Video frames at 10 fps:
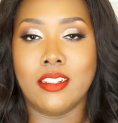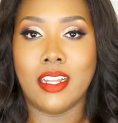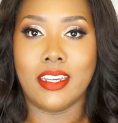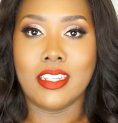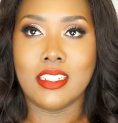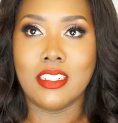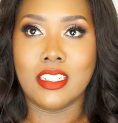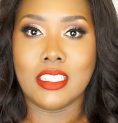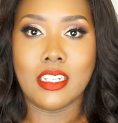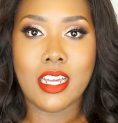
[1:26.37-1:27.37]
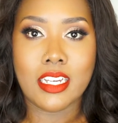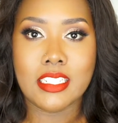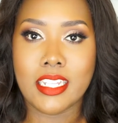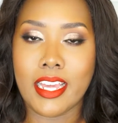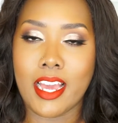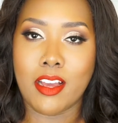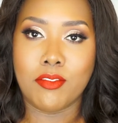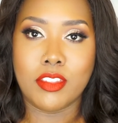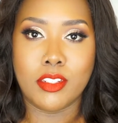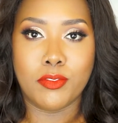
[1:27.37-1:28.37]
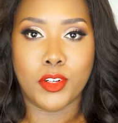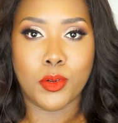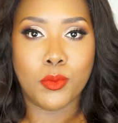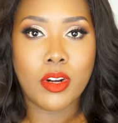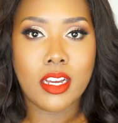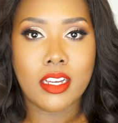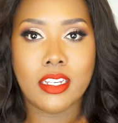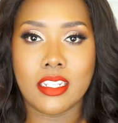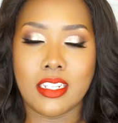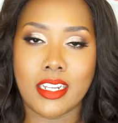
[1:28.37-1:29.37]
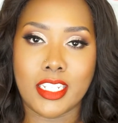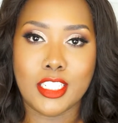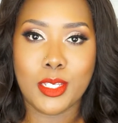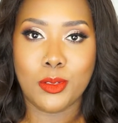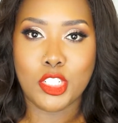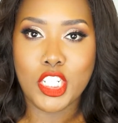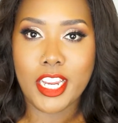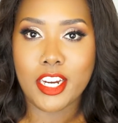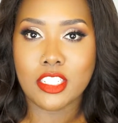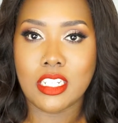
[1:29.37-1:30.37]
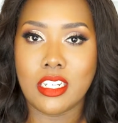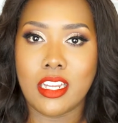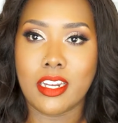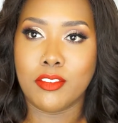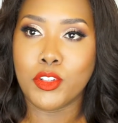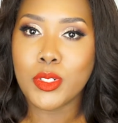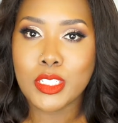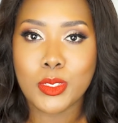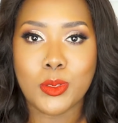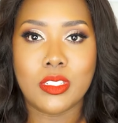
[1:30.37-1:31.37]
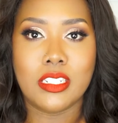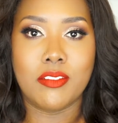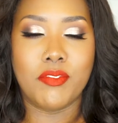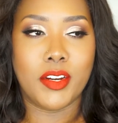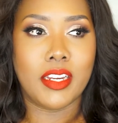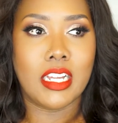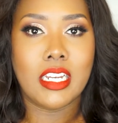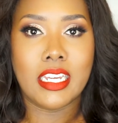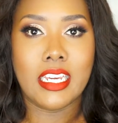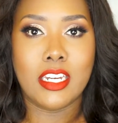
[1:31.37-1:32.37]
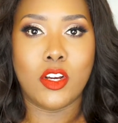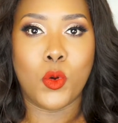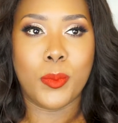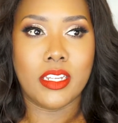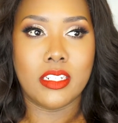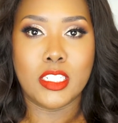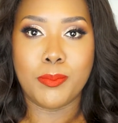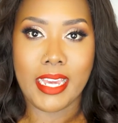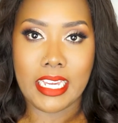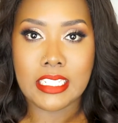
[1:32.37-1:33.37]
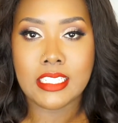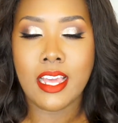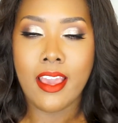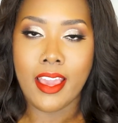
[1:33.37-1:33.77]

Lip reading: Like, it looks luxe. They have the fur rug and the nice cute chairs and a lot of crystals and very clean open space.